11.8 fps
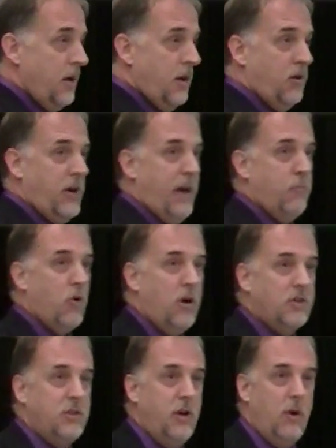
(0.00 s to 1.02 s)
Okay, we're
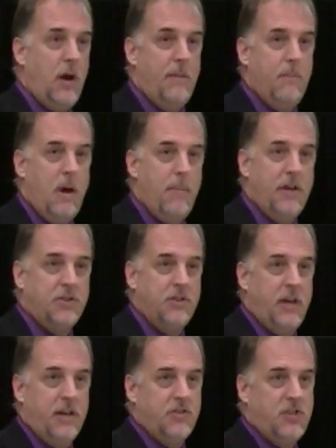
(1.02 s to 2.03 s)
also, I mentioned
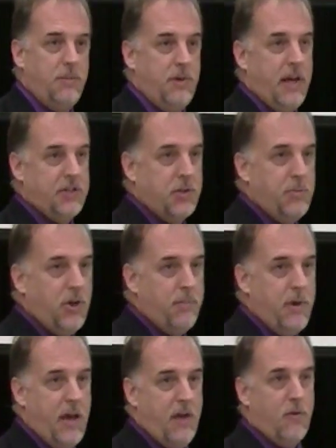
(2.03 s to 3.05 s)
that CBH, Community
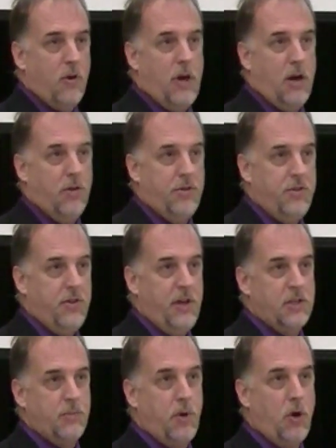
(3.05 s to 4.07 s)
Behavioral Health,
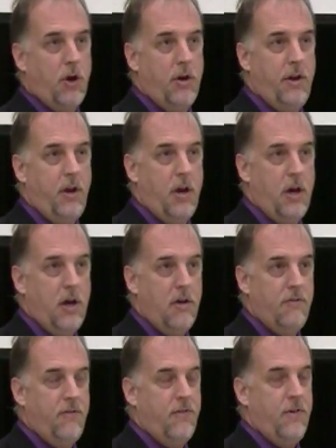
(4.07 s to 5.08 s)
is part
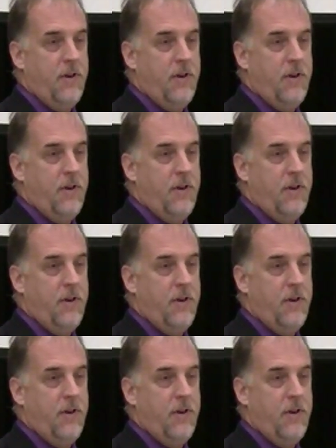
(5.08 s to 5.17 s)
of